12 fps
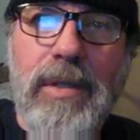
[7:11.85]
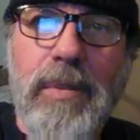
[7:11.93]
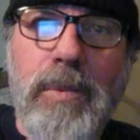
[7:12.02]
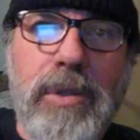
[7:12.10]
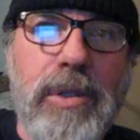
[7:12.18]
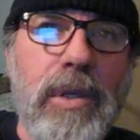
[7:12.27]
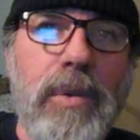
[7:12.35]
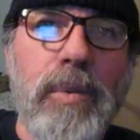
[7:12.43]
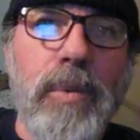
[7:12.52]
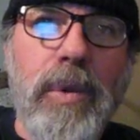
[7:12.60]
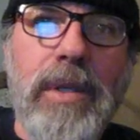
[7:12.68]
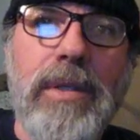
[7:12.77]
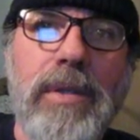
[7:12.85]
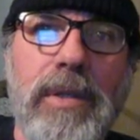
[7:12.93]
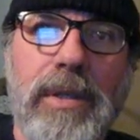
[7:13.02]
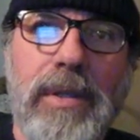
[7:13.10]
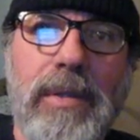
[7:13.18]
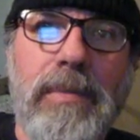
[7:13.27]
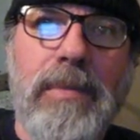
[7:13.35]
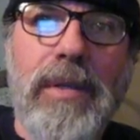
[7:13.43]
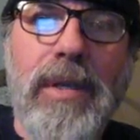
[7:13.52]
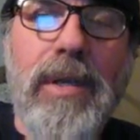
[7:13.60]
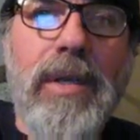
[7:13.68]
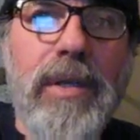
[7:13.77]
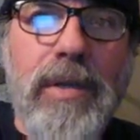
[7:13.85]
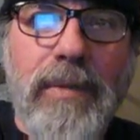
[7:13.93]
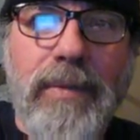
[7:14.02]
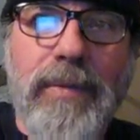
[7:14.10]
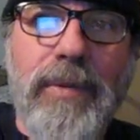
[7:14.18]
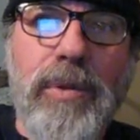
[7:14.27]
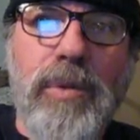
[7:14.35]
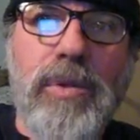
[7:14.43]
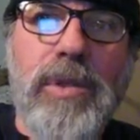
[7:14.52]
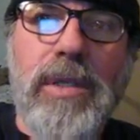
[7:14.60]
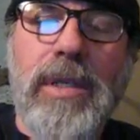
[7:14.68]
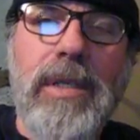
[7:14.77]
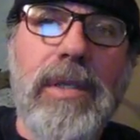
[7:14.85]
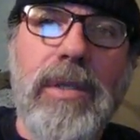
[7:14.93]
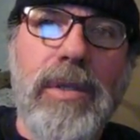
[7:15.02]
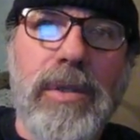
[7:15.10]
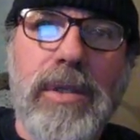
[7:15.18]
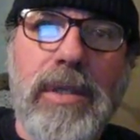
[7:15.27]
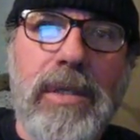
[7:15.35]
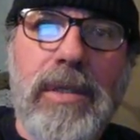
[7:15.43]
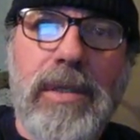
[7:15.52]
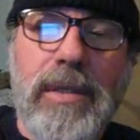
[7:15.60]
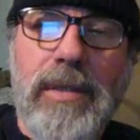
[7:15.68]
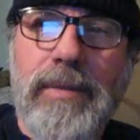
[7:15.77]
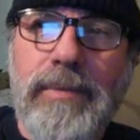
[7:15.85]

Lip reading: which shall render him the fruits in their season.